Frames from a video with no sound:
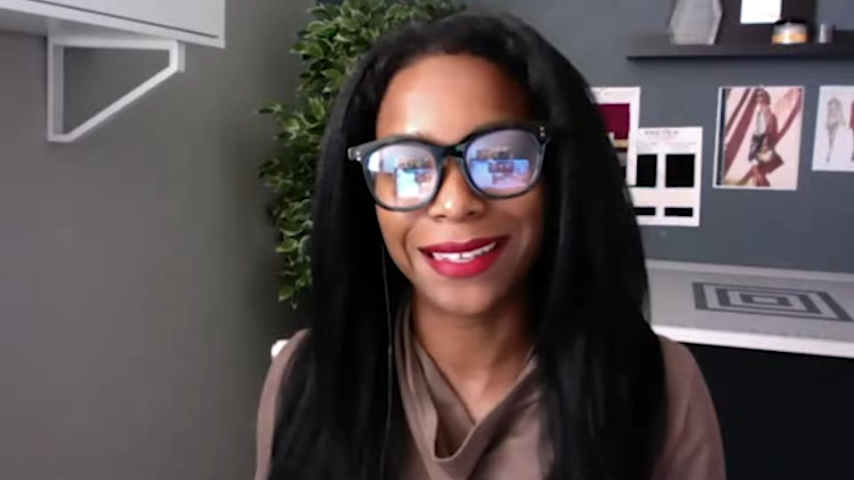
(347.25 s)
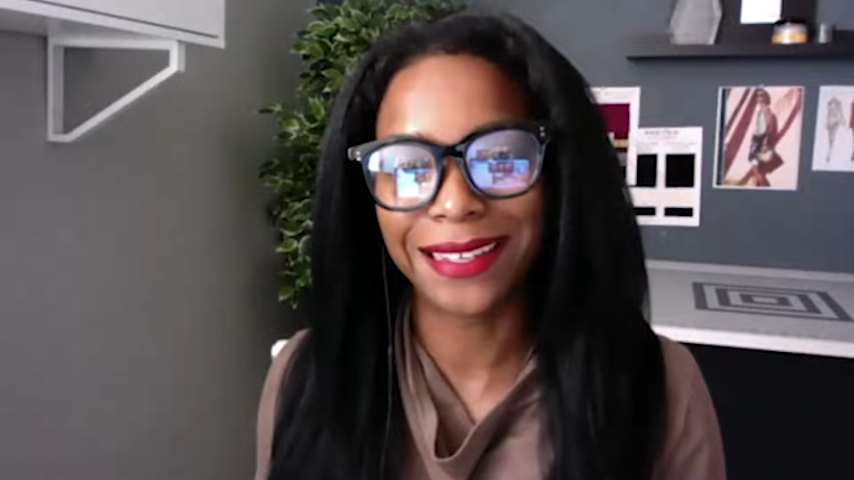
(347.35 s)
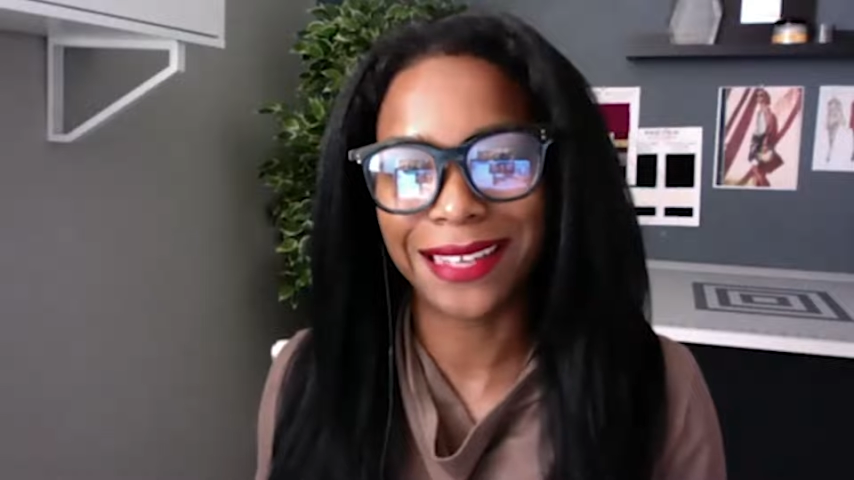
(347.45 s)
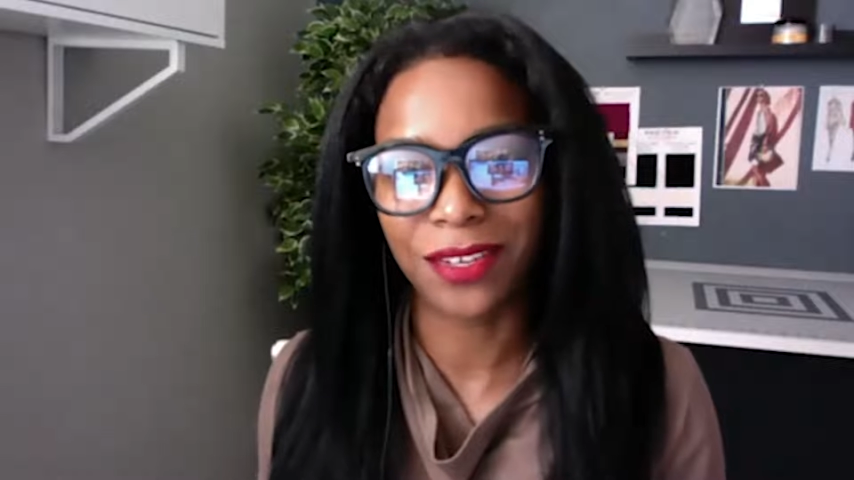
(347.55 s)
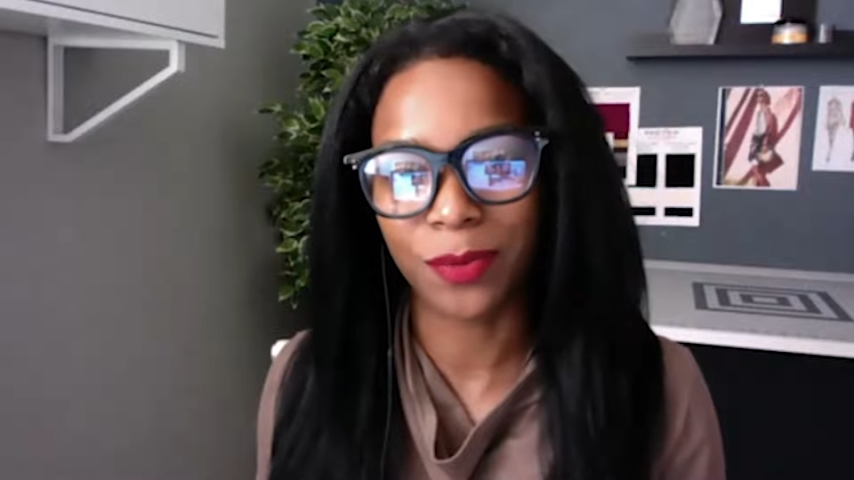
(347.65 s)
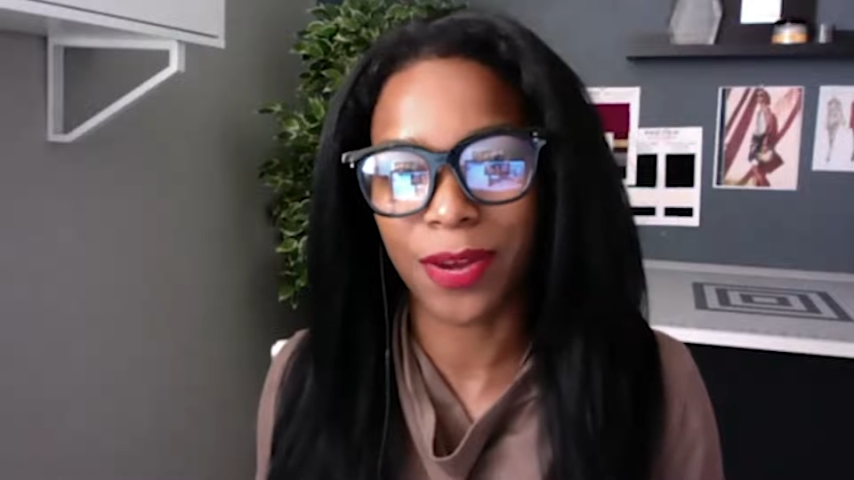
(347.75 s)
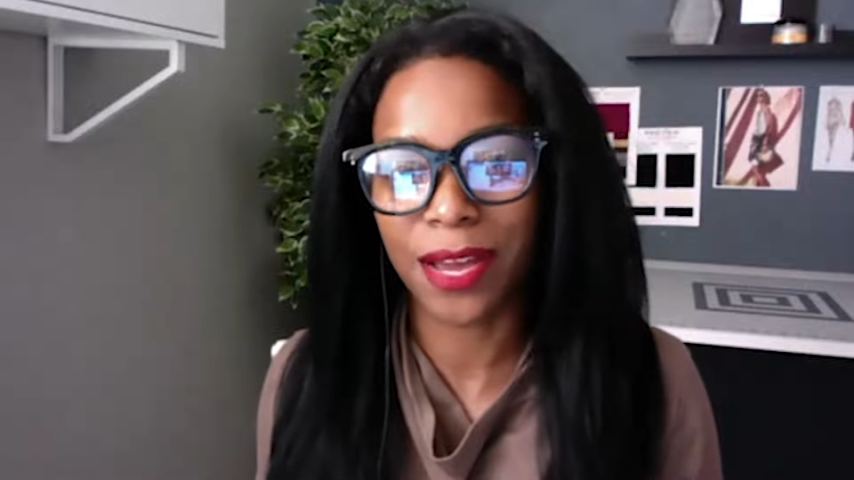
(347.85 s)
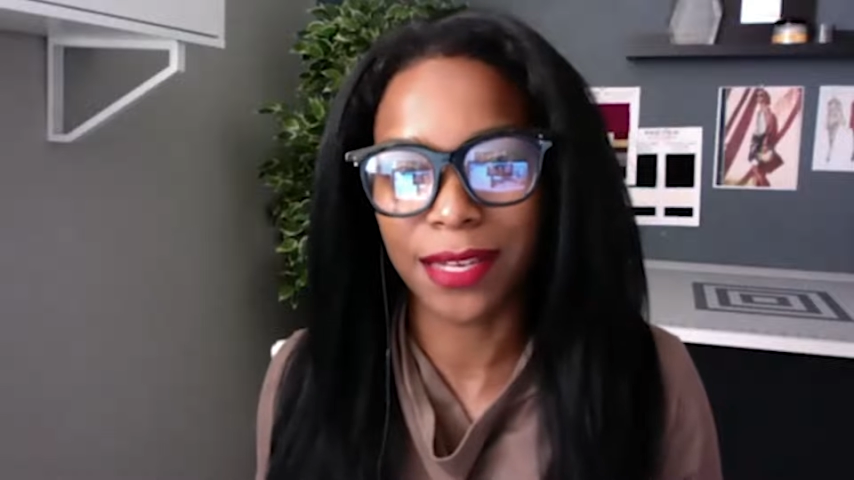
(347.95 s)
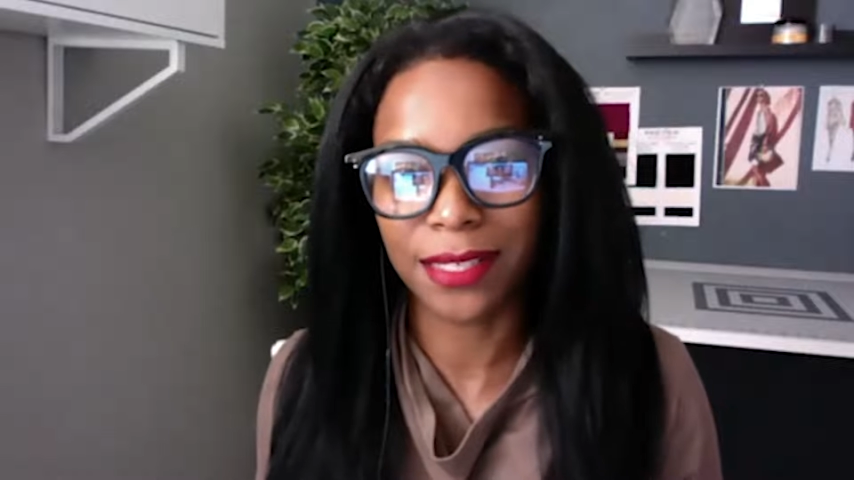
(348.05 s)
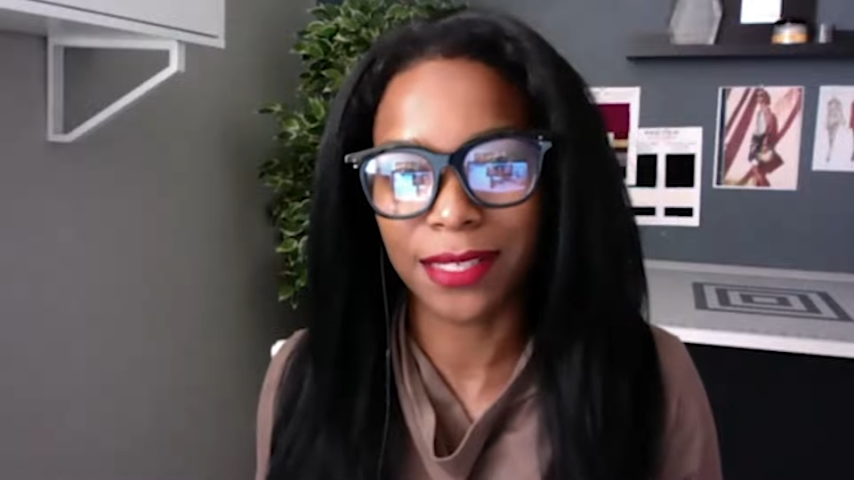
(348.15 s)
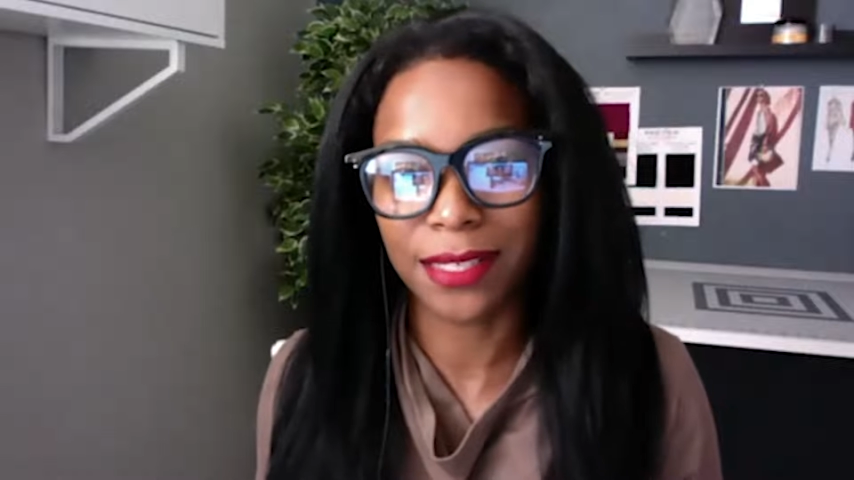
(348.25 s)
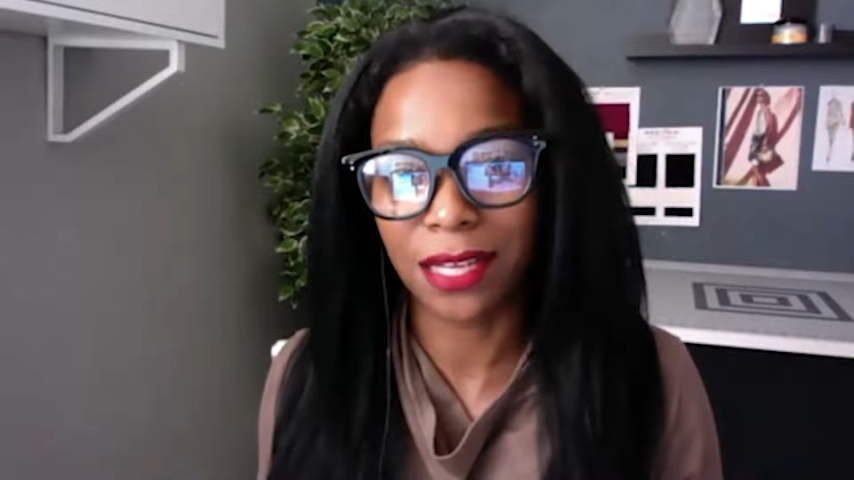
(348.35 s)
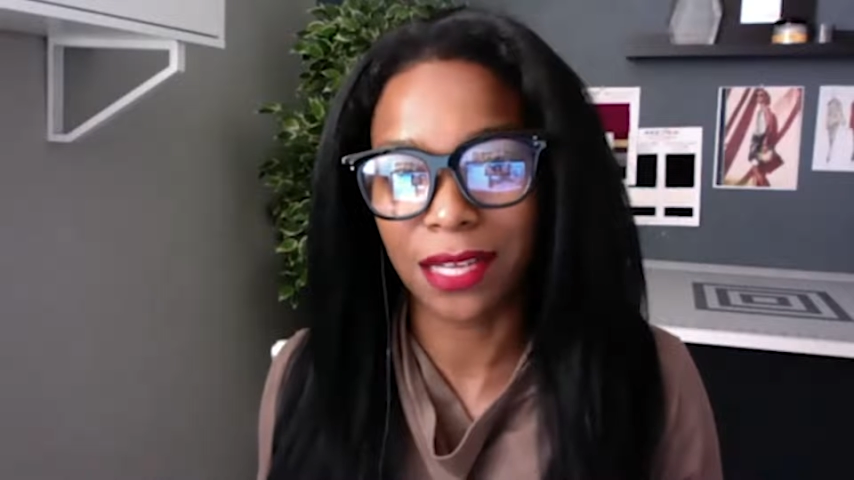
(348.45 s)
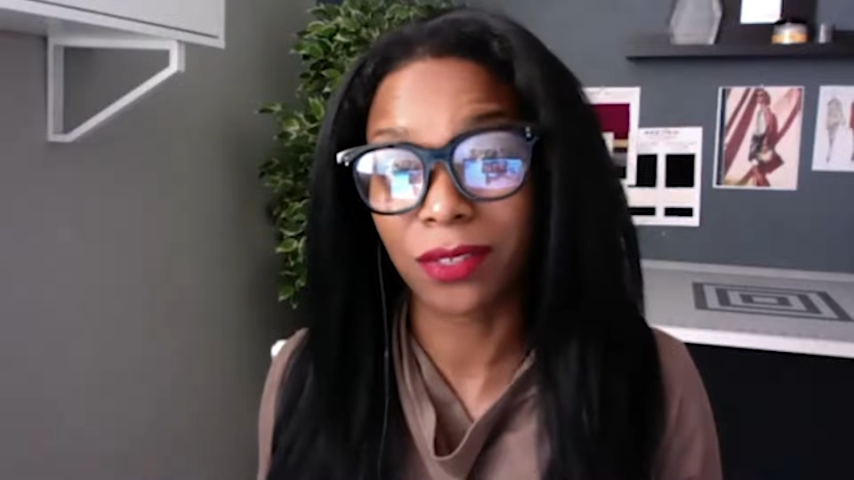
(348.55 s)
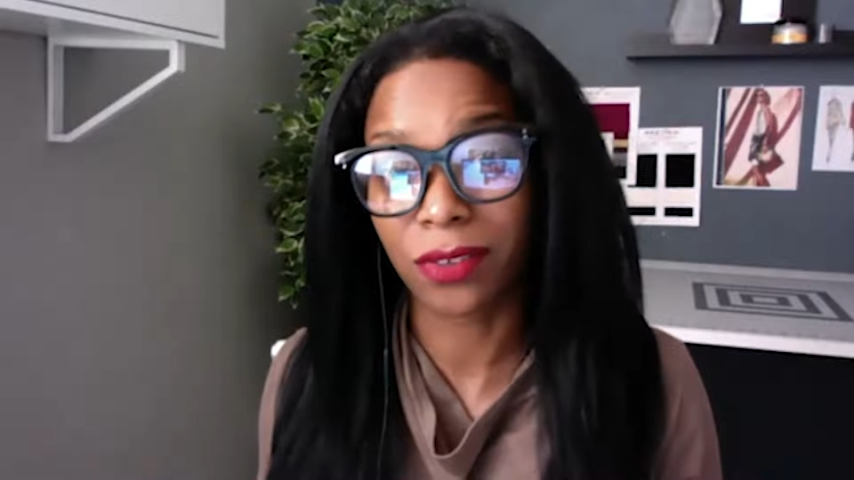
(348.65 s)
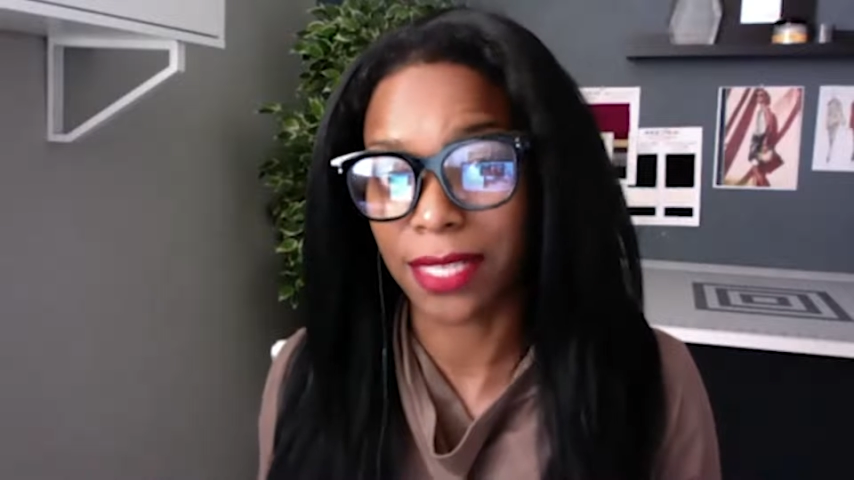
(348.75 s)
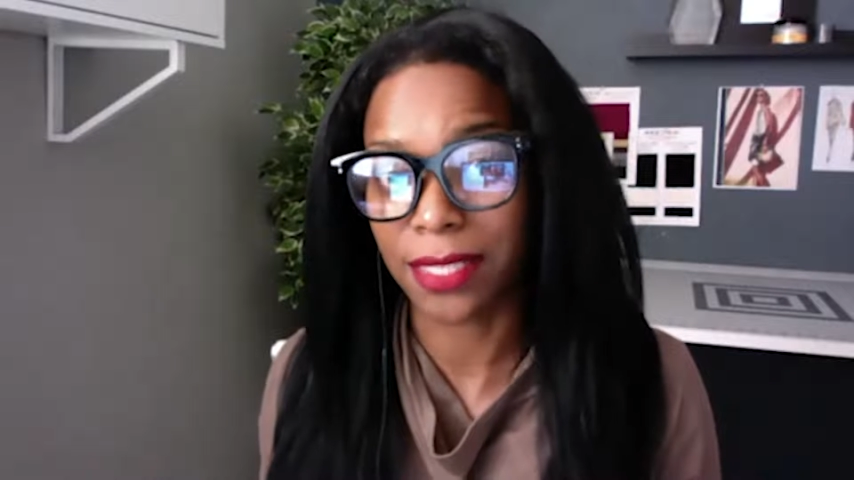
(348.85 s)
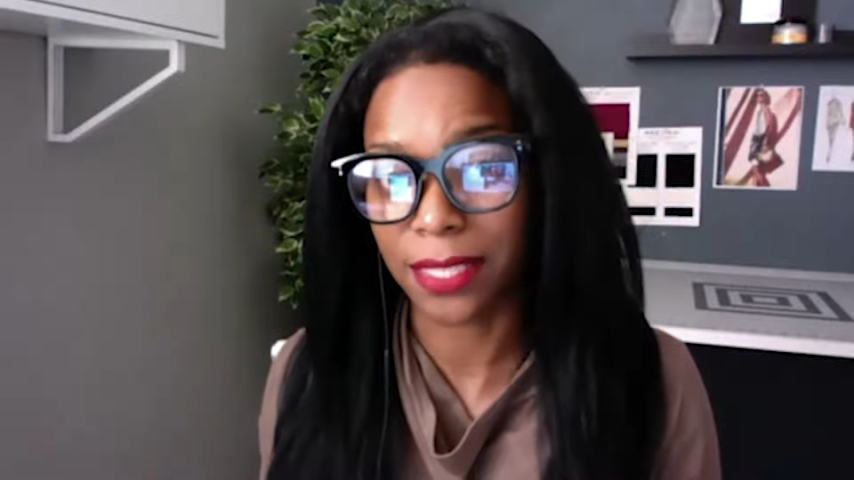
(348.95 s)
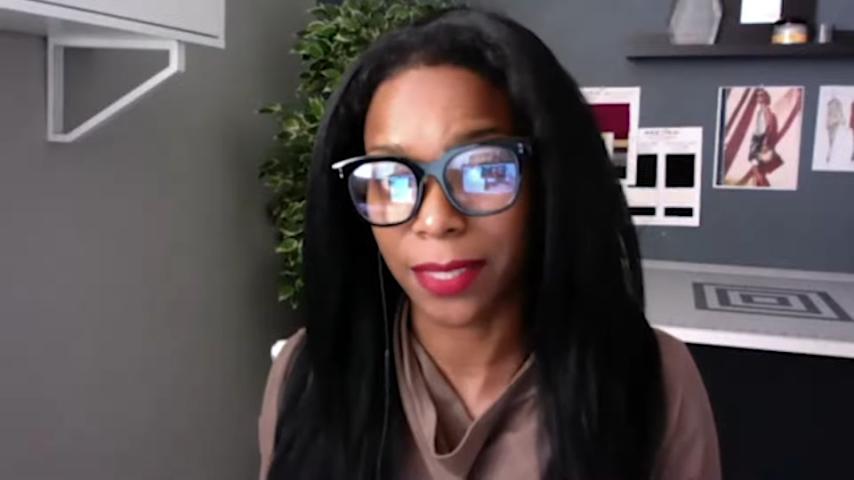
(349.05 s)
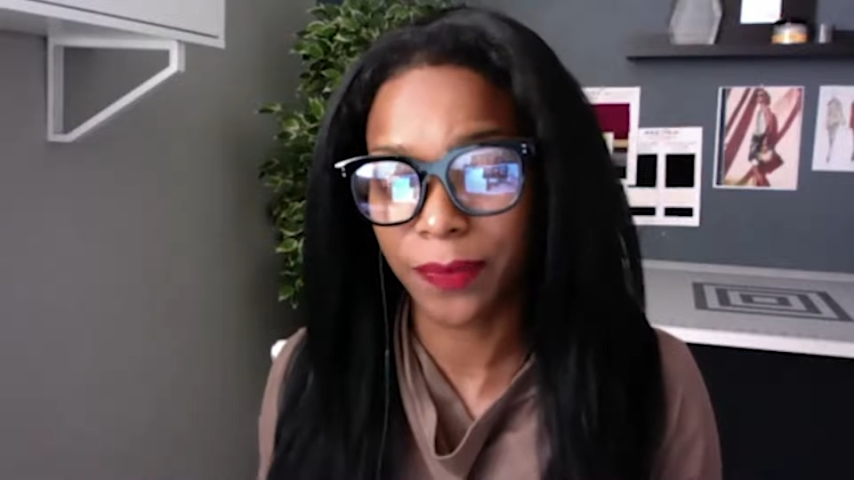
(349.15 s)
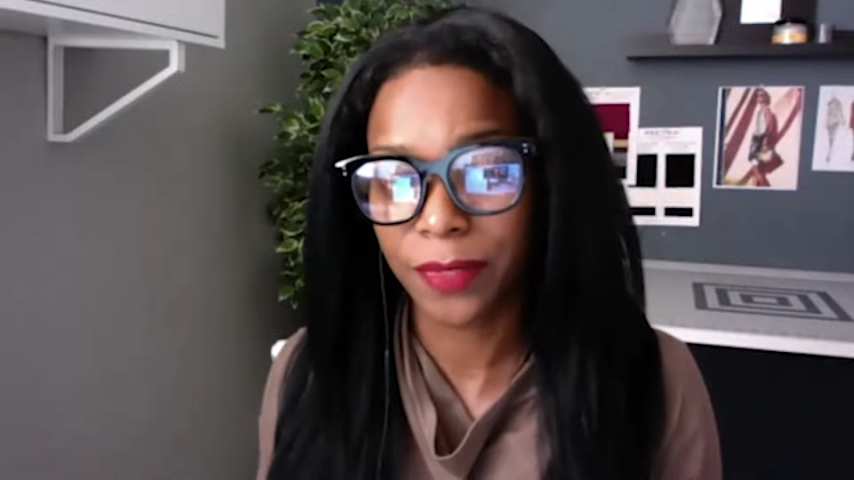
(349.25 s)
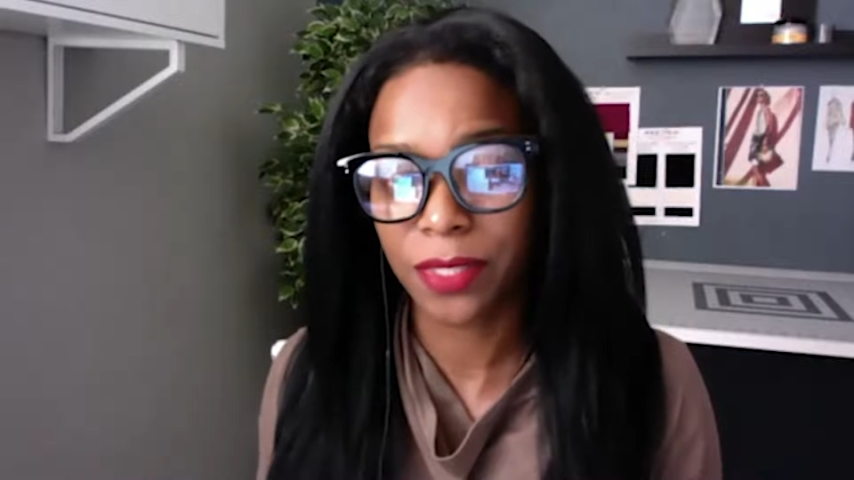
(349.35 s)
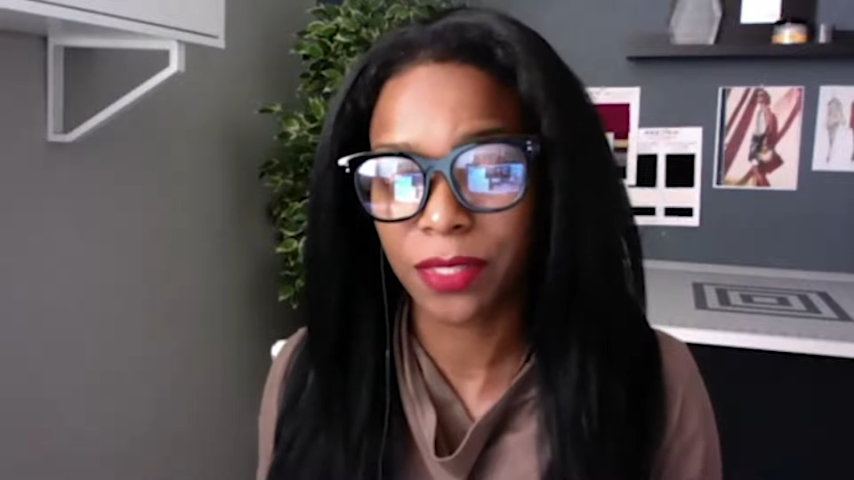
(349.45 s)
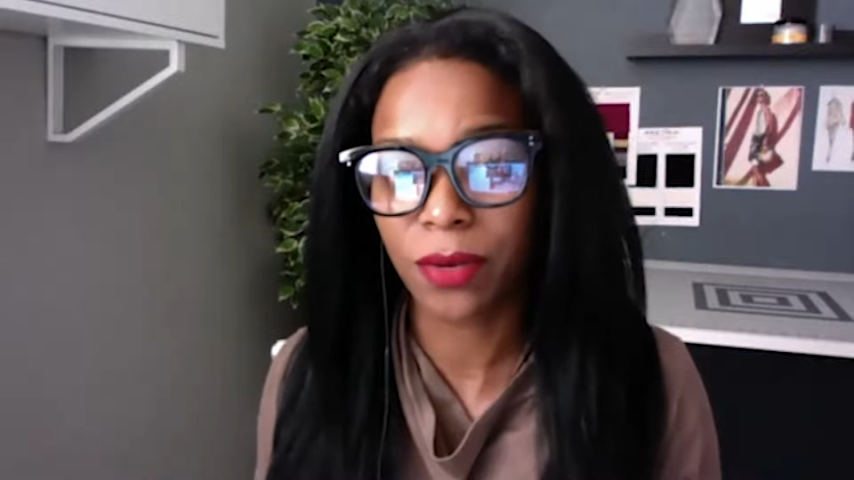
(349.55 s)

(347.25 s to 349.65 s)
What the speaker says: in getting your product done correctly.